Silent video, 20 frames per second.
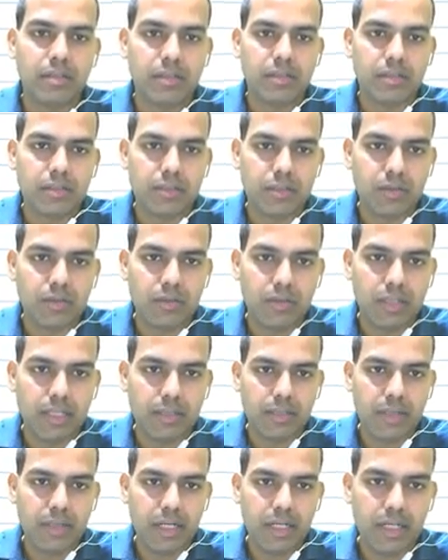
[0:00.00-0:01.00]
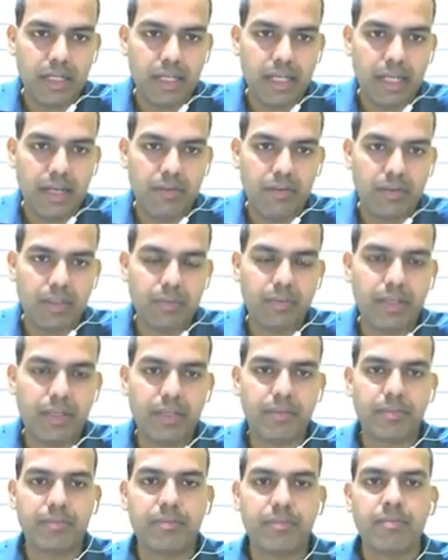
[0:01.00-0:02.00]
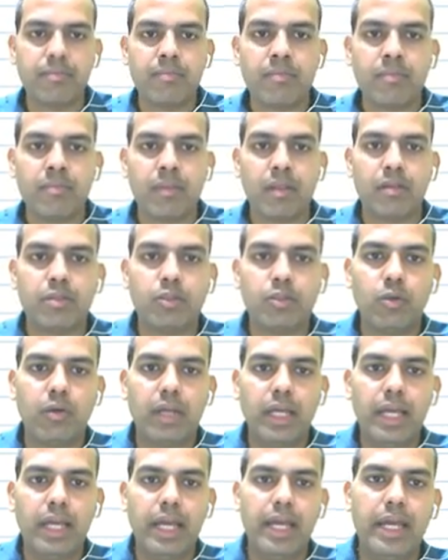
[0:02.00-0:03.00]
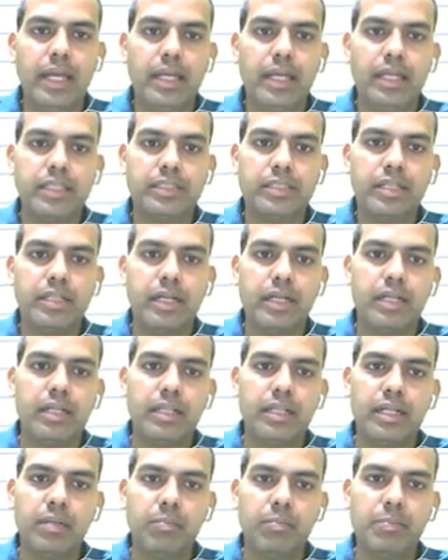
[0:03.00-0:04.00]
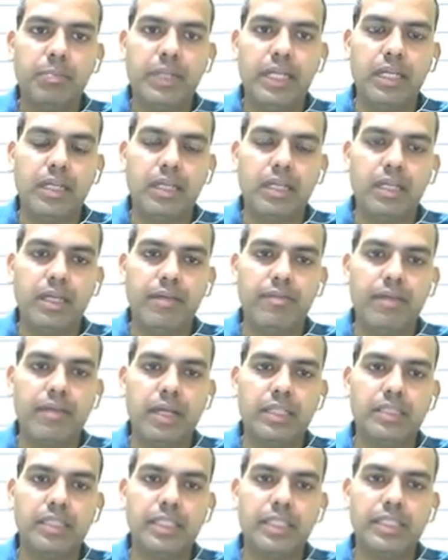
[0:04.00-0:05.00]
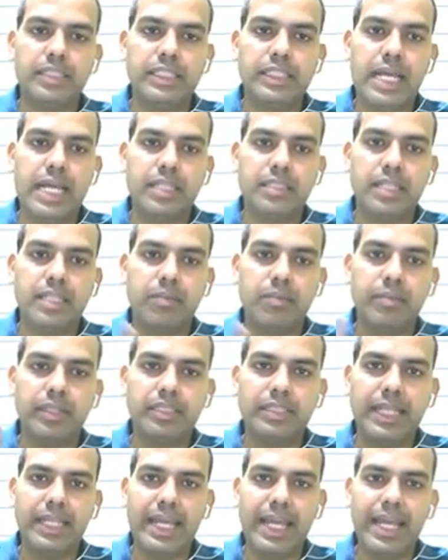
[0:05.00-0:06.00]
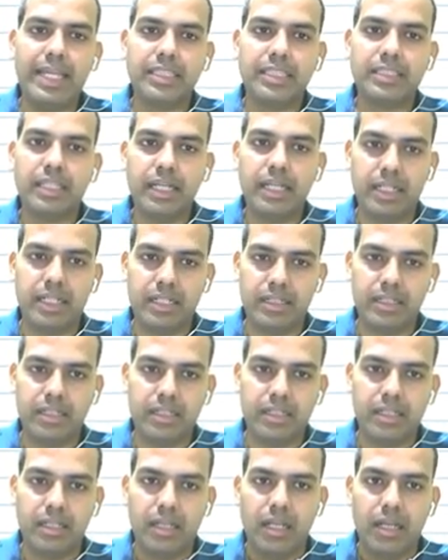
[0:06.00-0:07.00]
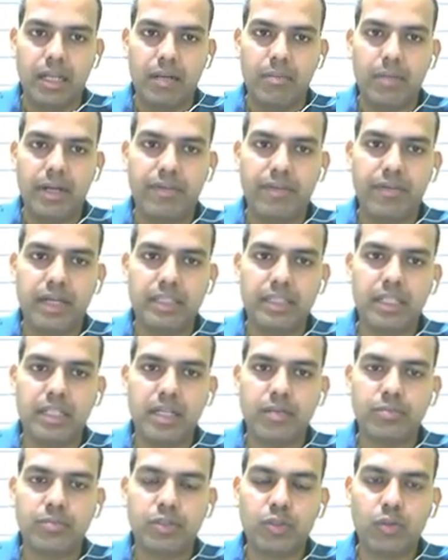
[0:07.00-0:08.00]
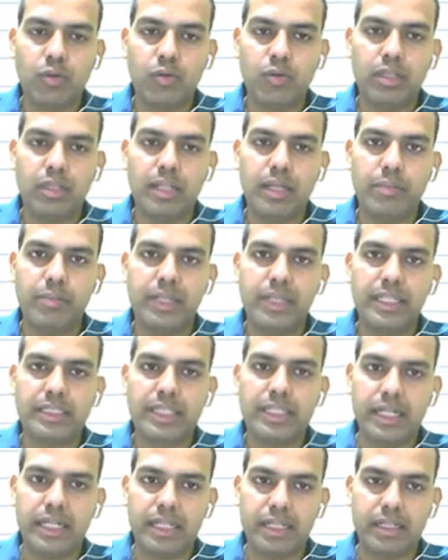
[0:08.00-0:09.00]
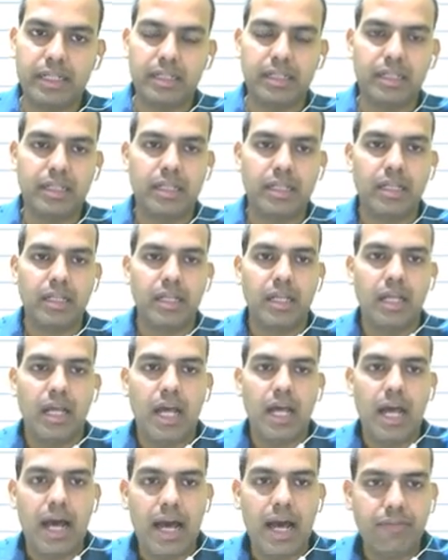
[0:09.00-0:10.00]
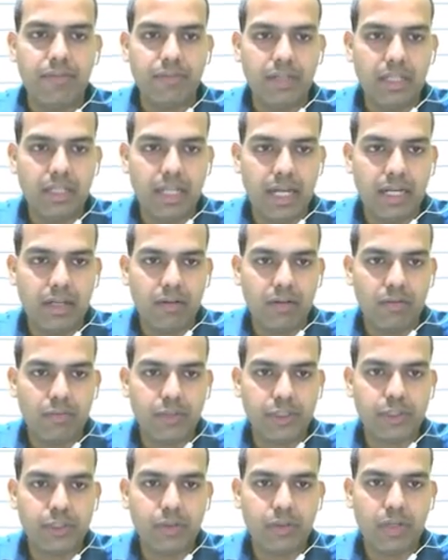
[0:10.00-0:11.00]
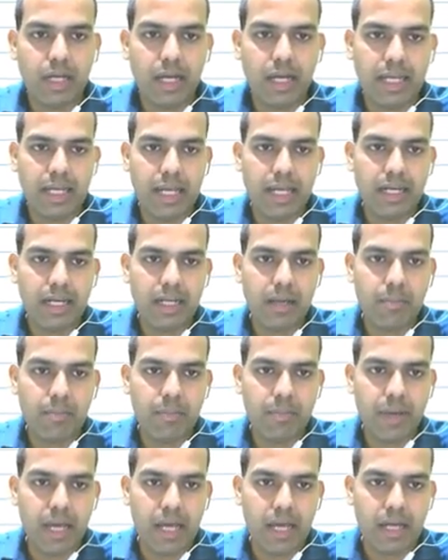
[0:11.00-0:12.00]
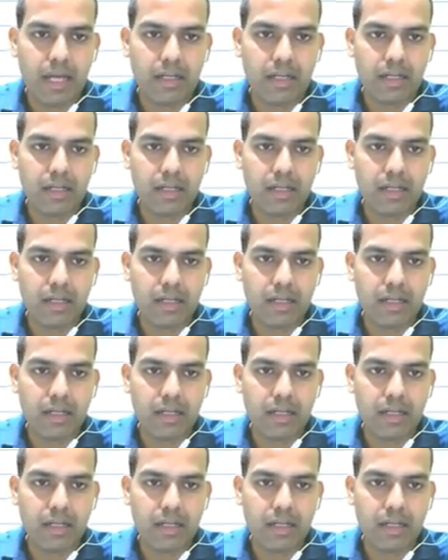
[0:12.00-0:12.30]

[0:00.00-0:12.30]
So let me write A with B. So A is greater than B. If answer is yes, that means A is greater. But if answer comes no, then B is greater. After that, we should again compare